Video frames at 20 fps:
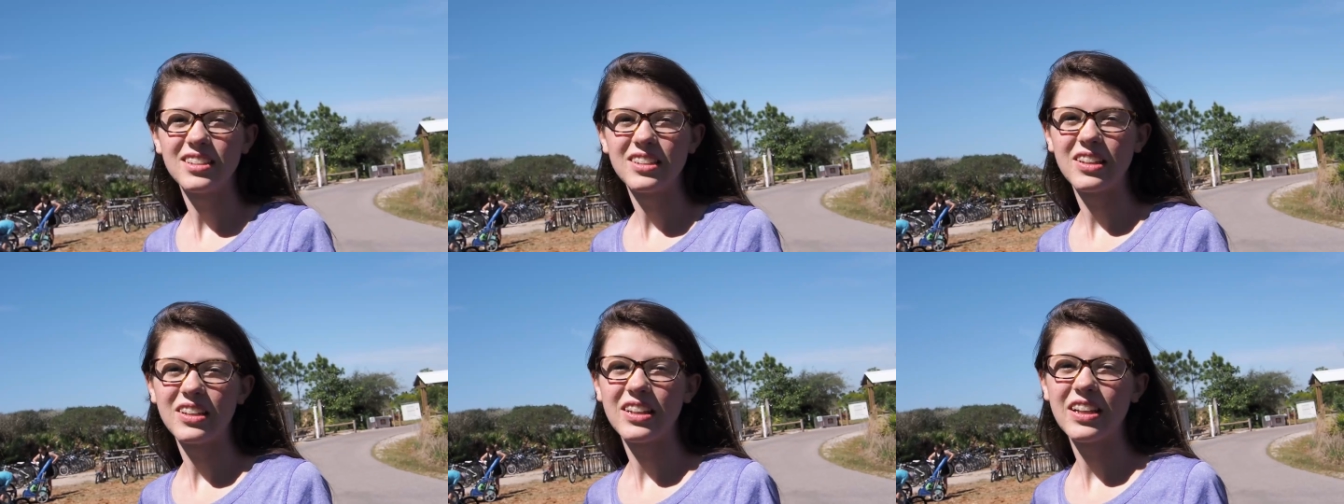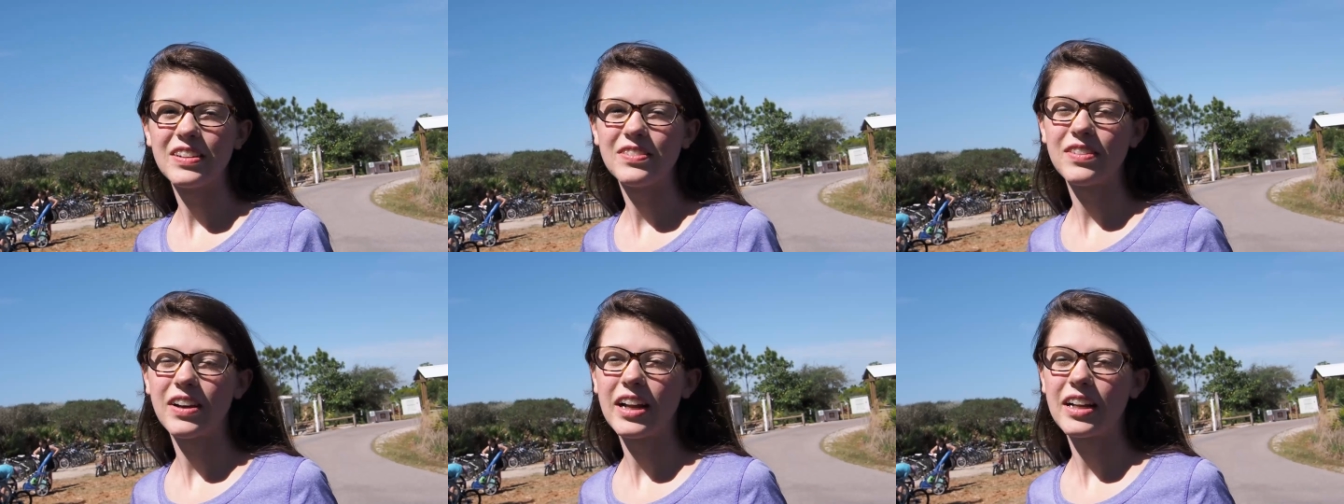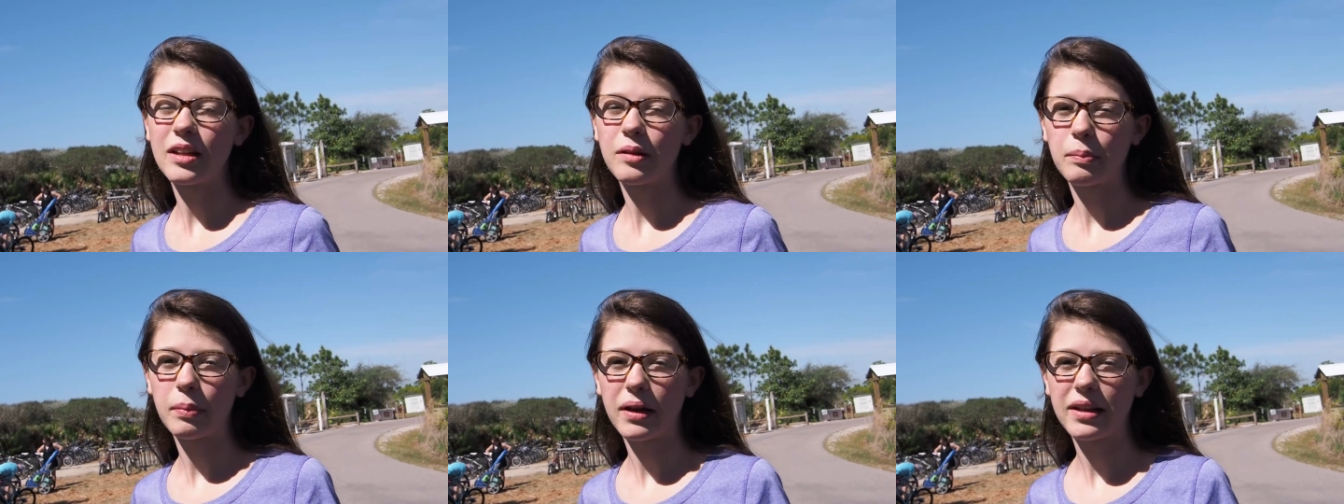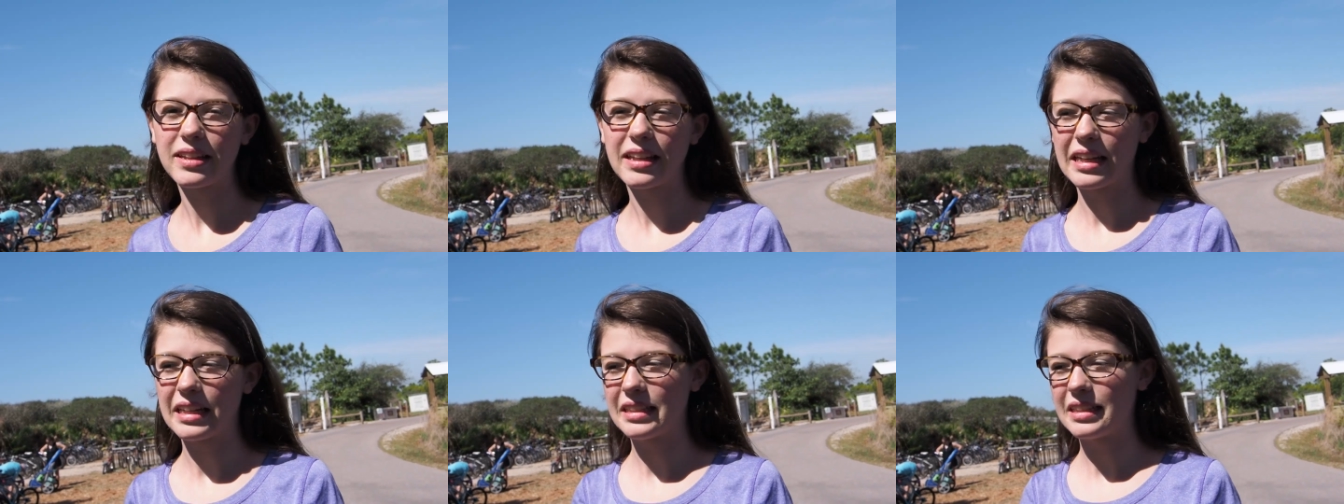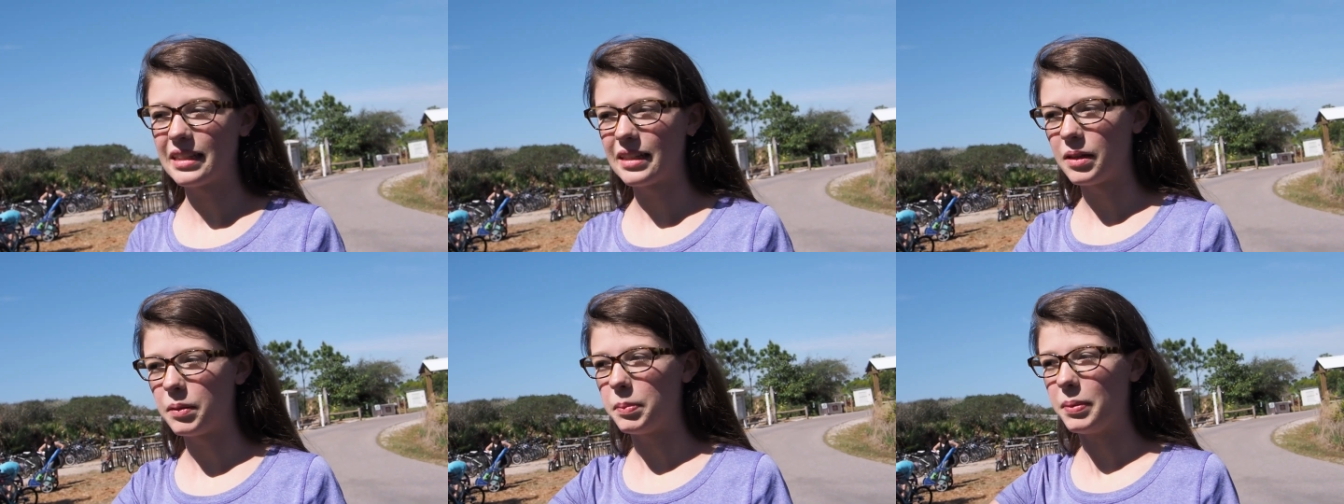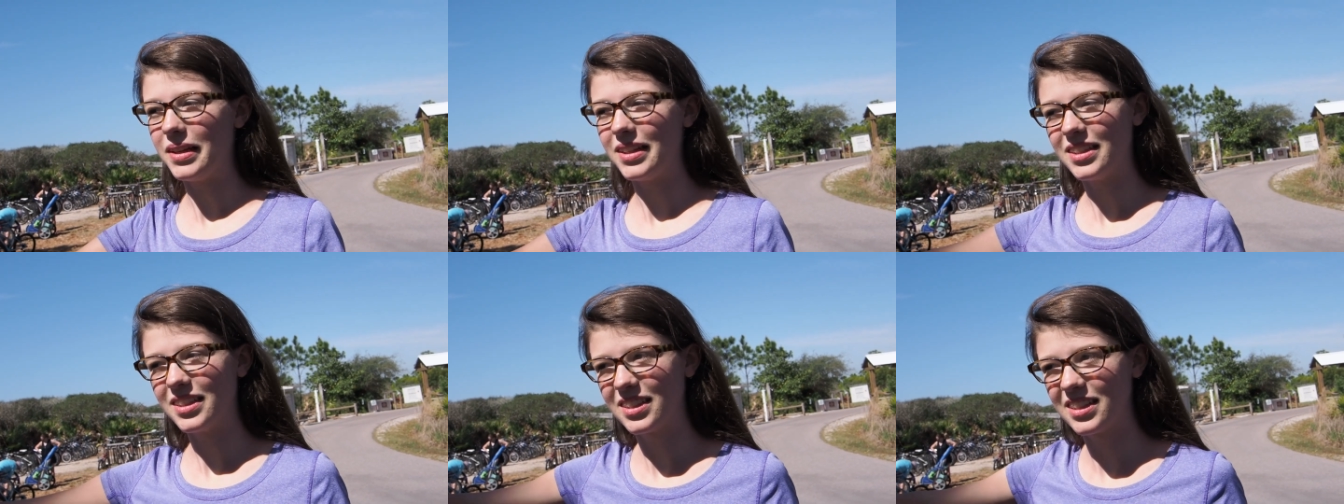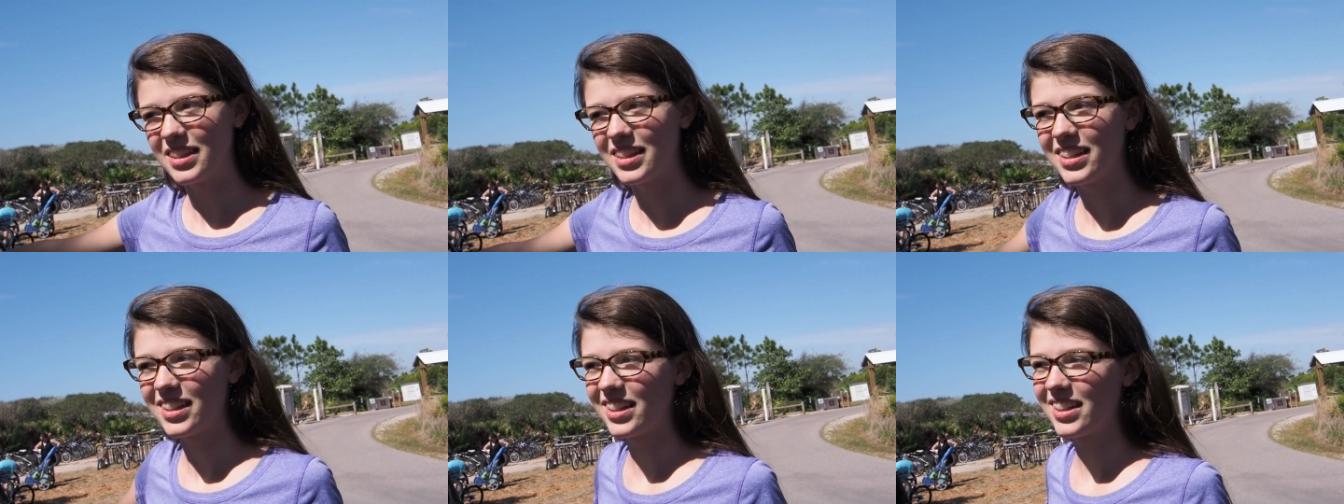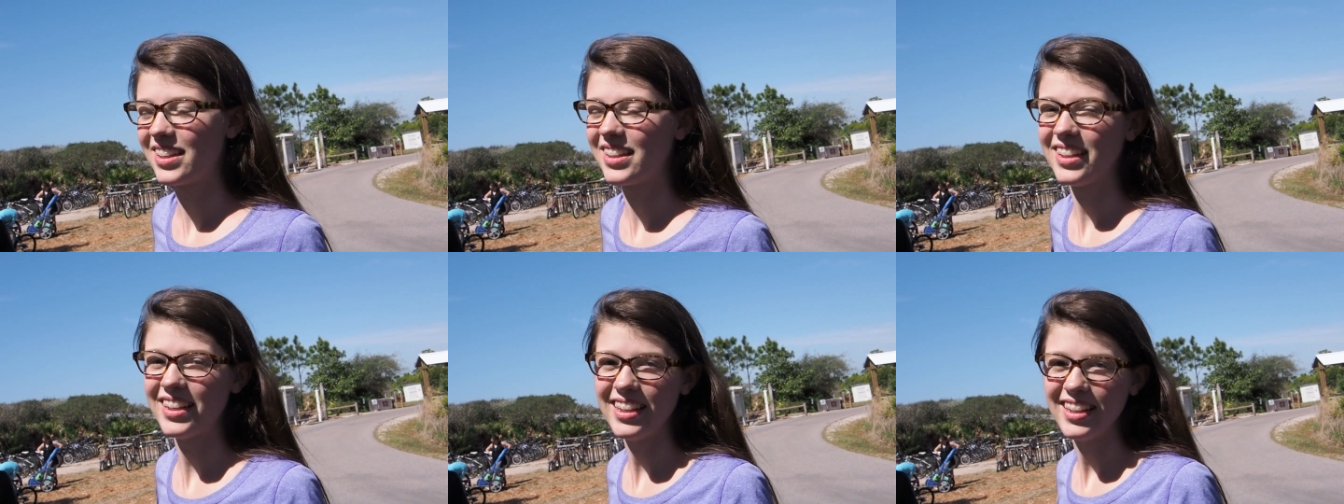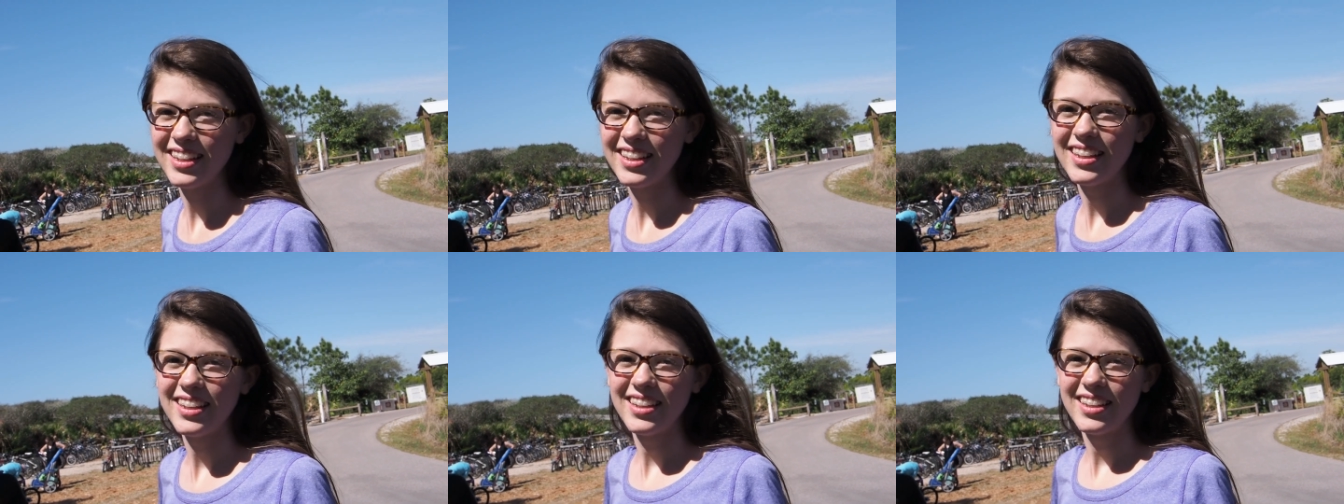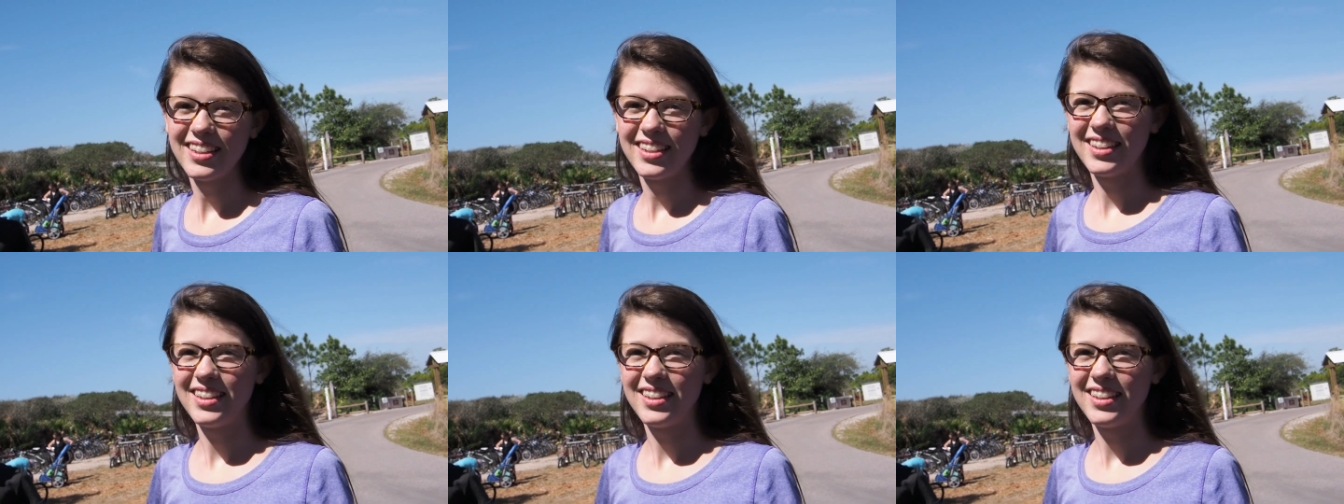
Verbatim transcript: So you can ride your bike down to the beach. Okay, what's 50?